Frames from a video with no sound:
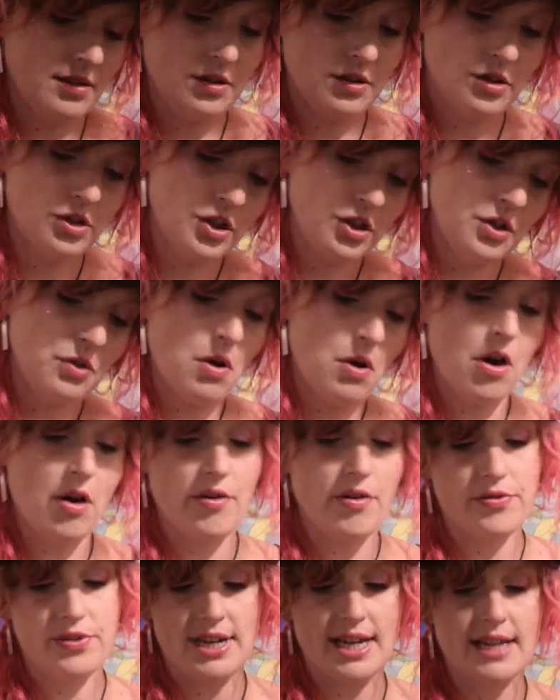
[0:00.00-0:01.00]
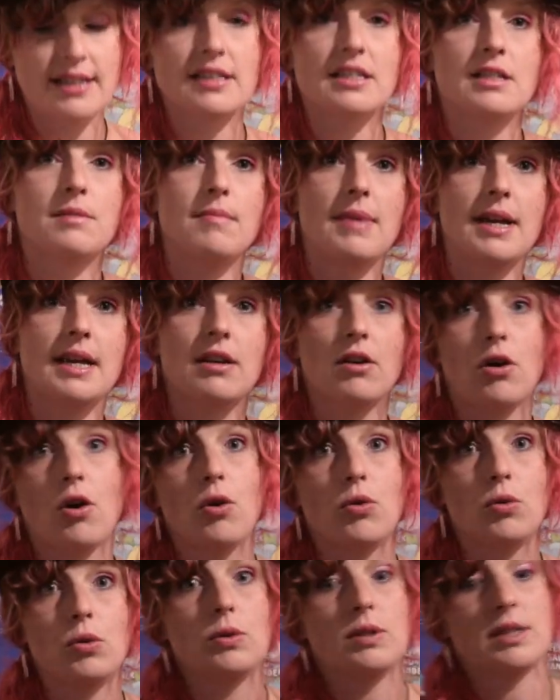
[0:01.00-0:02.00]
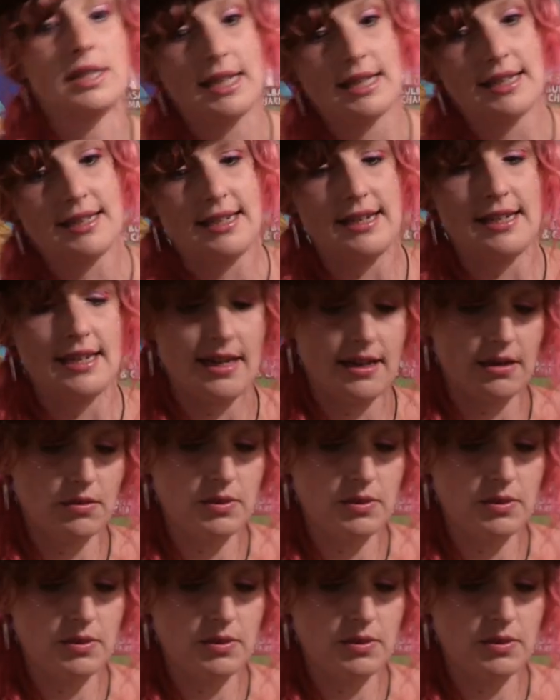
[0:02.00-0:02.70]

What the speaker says: the two half decks to make a whole 60 deck,